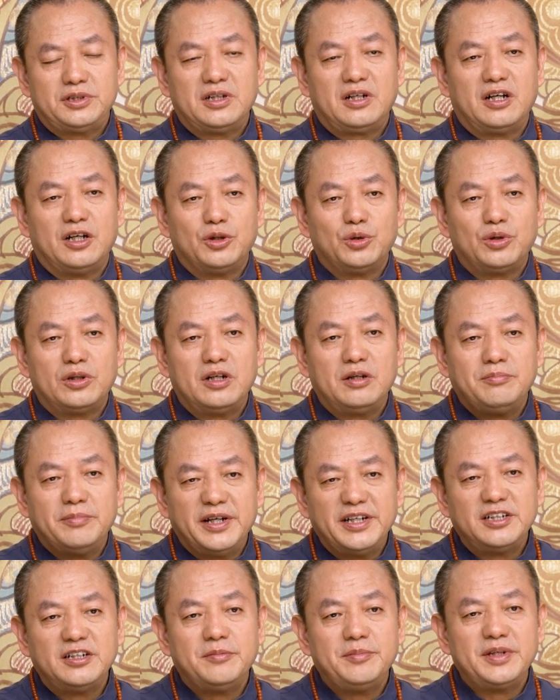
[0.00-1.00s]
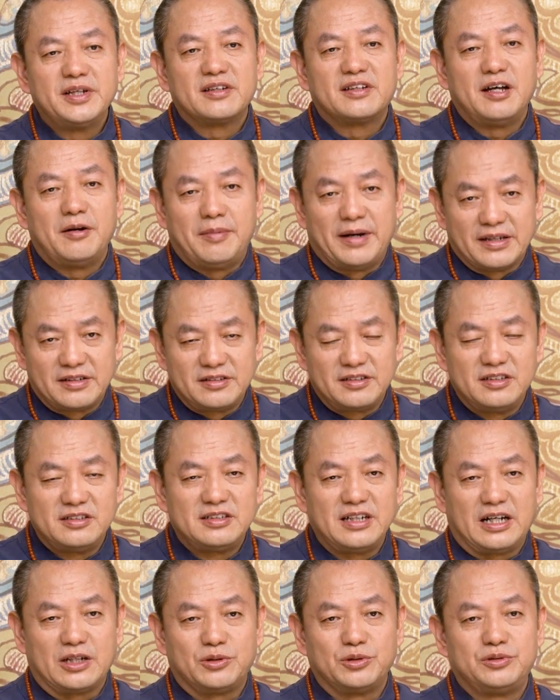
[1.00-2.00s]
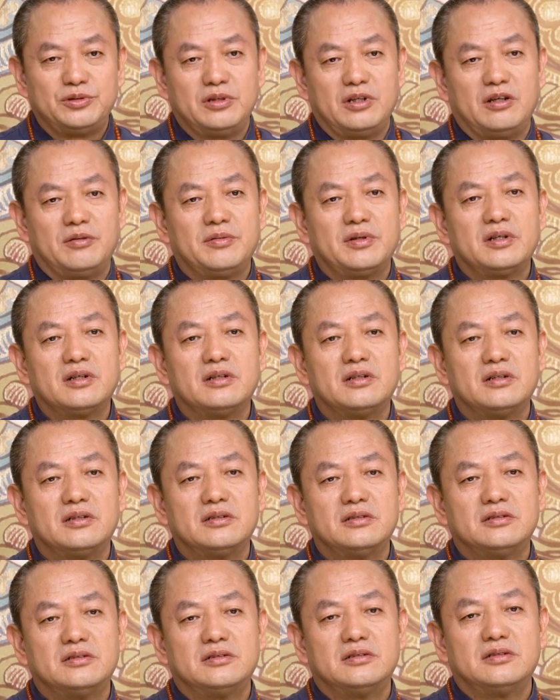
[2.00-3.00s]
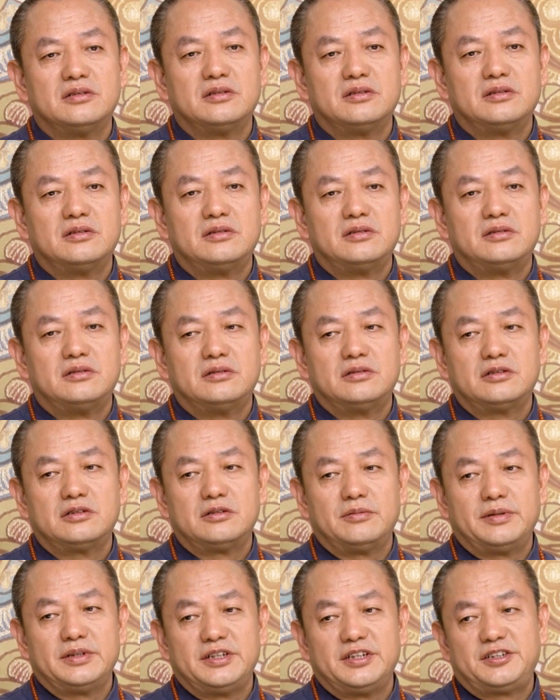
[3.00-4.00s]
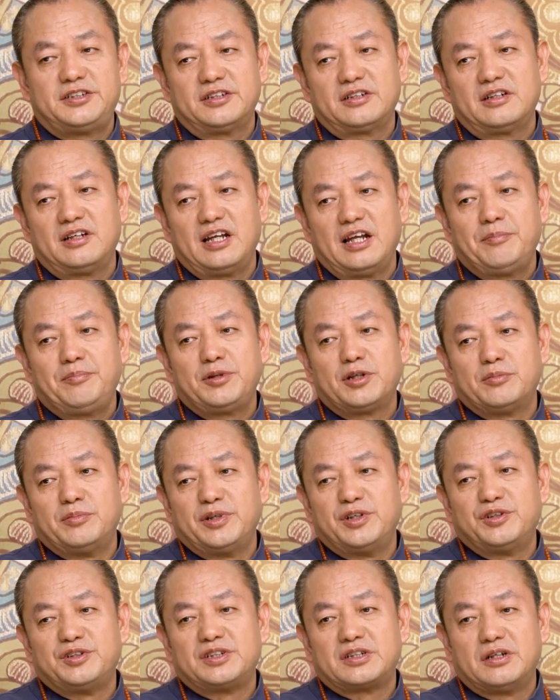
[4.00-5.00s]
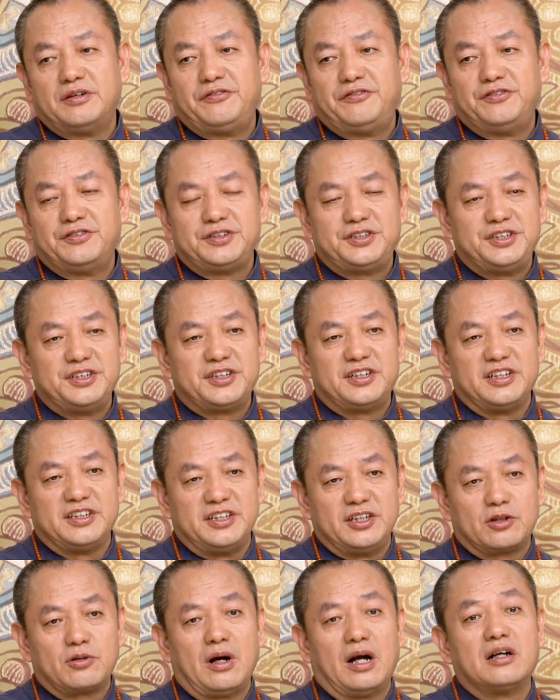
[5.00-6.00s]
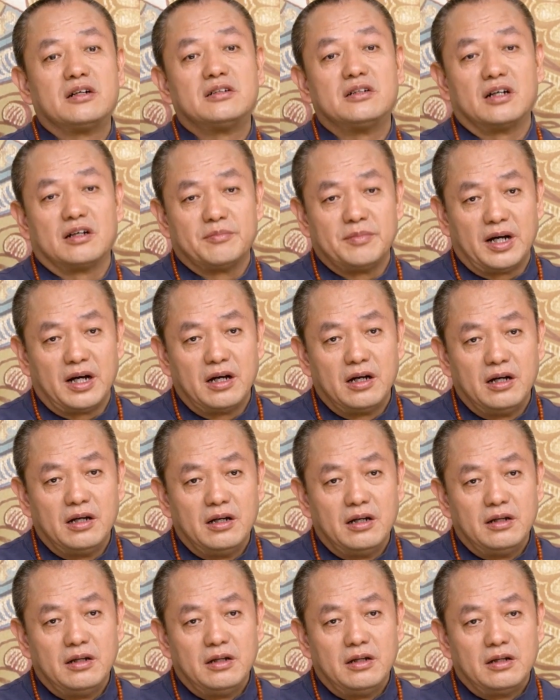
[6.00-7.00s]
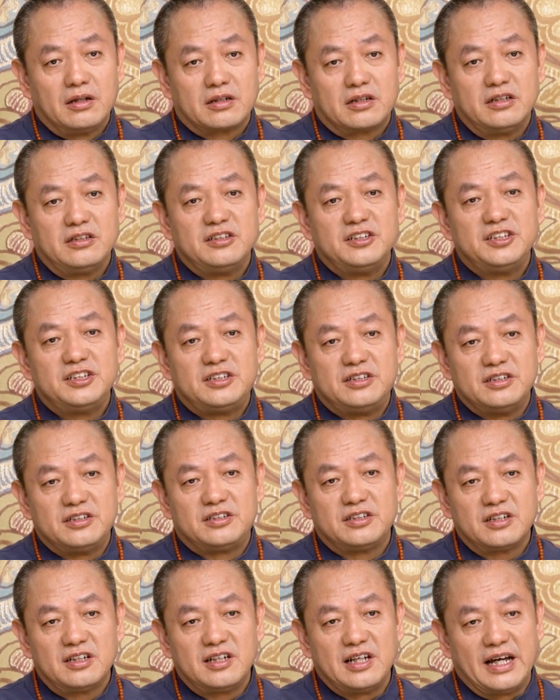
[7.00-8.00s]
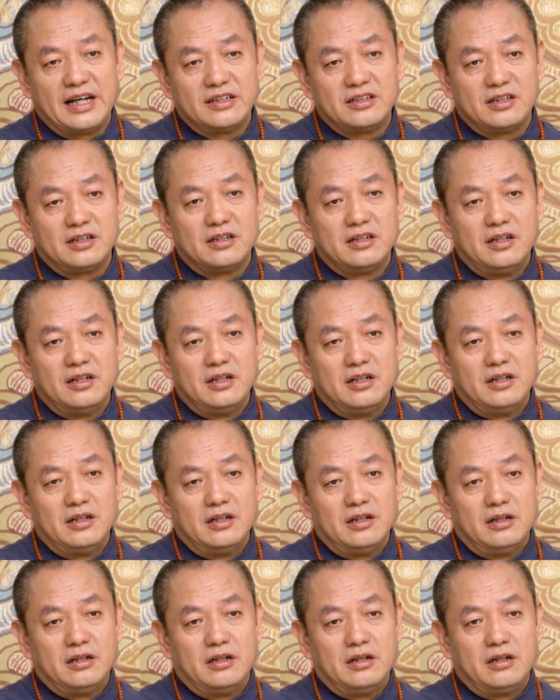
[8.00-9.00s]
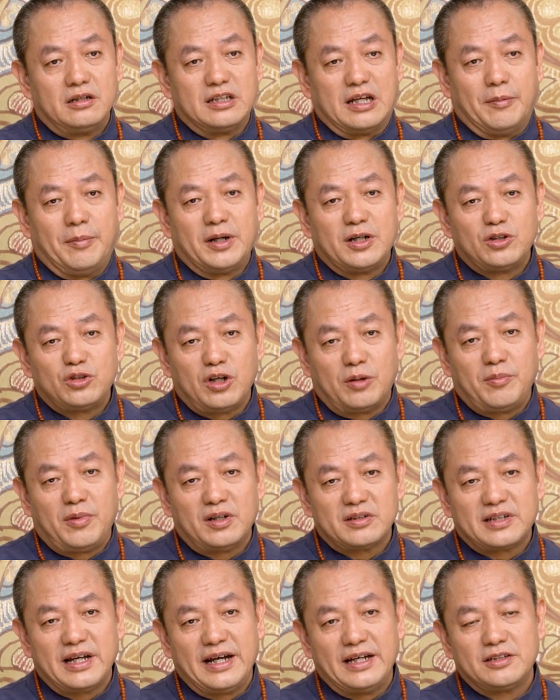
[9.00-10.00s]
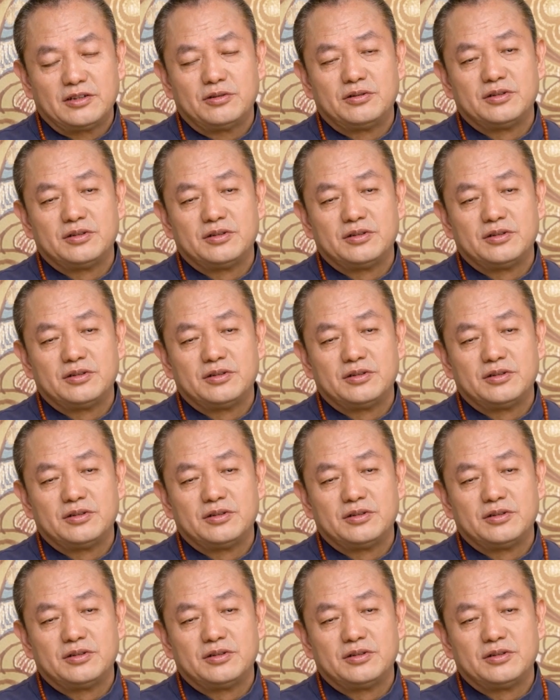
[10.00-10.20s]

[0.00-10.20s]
Don't many people get married because they haven't given up on fate, right? Your partner is not born along with you. If it's your twin, they're your sibling, right?